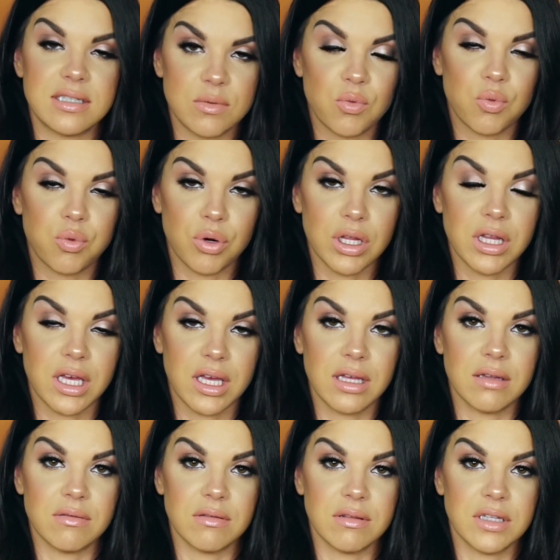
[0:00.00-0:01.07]

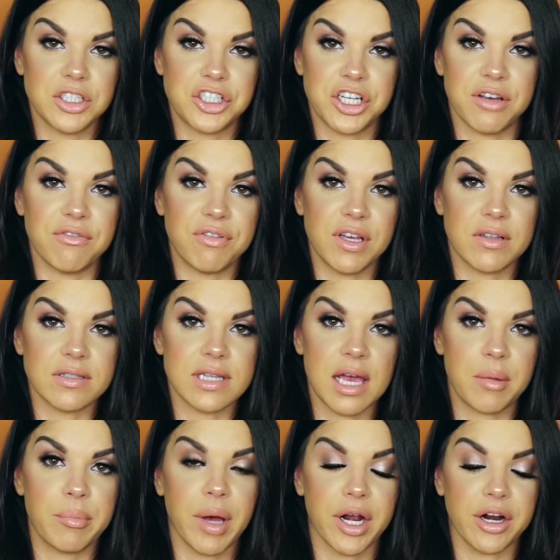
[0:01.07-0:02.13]
really legit feels
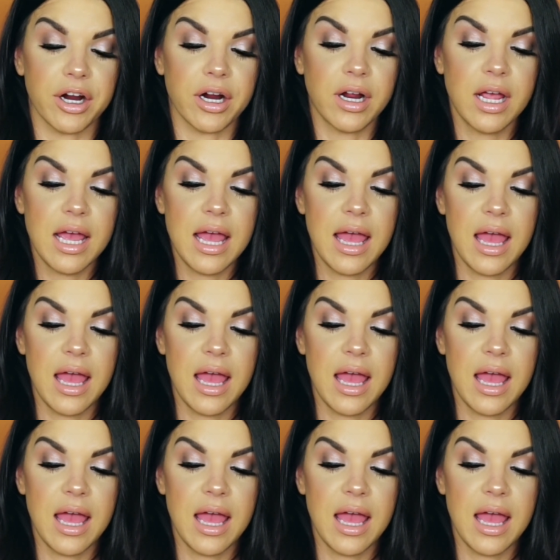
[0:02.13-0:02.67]
like butter,